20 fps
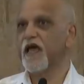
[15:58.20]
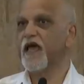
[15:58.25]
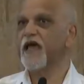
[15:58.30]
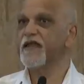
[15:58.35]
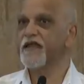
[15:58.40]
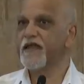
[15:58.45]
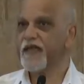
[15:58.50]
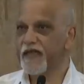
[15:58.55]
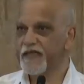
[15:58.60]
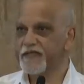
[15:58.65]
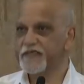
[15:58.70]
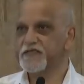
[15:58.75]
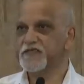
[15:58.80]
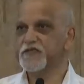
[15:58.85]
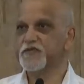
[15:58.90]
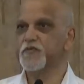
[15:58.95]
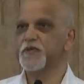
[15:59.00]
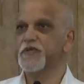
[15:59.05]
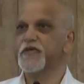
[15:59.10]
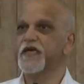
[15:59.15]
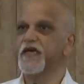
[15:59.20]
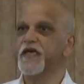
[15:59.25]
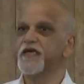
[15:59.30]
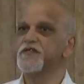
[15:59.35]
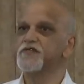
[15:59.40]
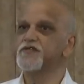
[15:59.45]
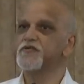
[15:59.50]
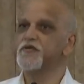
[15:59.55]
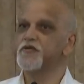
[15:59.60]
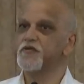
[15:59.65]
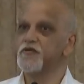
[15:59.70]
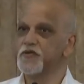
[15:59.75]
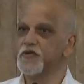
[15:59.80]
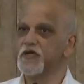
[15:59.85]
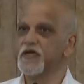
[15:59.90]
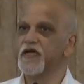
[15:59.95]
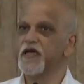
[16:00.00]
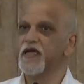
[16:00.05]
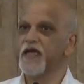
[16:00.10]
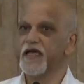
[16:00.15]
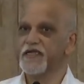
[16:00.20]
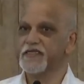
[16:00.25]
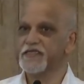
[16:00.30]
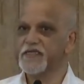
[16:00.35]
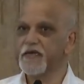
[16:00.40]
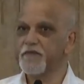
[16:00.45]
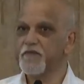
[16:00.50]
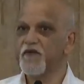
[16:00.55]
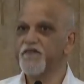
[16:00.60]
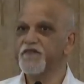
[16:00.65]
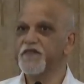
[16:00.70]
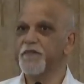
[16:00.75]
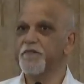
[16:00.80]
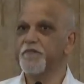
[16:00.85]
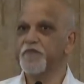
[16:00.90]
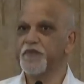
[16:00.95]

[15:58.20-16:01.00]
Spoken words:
And hence we're going to look at some of the